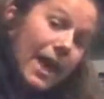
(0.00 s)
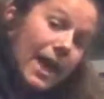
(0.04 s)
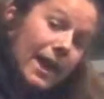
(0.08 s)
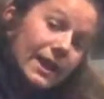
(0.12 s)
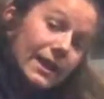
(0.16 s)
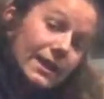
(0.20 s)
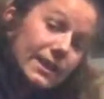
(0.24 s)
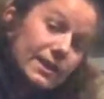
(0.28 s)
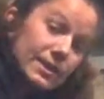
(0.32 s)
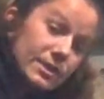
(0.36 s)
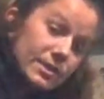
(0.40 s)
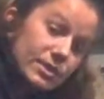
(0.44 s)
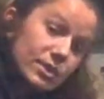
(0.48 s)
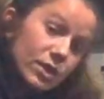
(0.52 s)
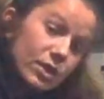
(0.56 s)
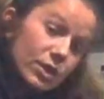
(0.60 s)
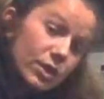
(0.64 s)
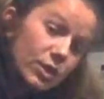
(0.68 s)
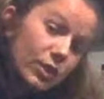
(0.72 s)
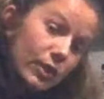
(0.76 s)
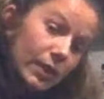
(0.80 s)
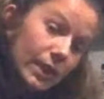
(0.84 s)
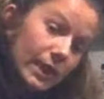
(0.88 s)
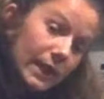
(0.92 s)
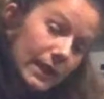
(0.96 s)
that is
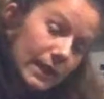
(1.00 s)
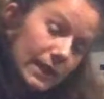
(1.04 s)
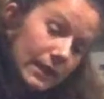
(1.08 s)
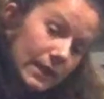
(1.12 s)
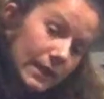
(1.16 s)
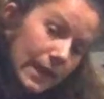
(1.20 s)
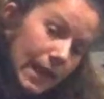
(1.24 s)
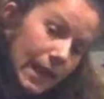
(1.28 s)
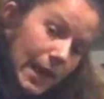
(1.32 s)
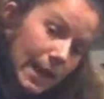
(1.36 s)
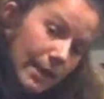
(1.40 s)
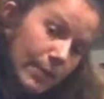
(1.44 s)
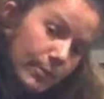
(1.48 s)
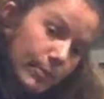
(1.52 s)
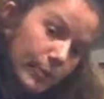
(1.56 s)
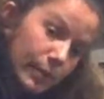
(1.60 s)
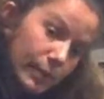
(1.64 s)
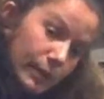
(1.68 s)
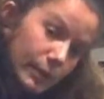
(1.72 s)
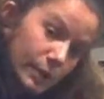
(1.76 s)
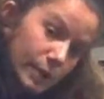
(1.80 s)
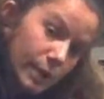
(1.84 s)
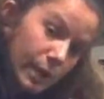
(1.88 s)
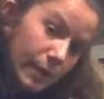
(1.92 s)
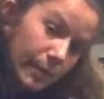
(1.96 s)
your incline
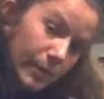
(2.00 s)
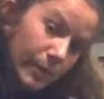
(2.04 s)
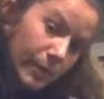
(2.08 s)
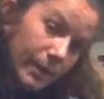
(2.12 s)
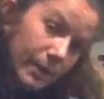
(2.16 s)
push-up.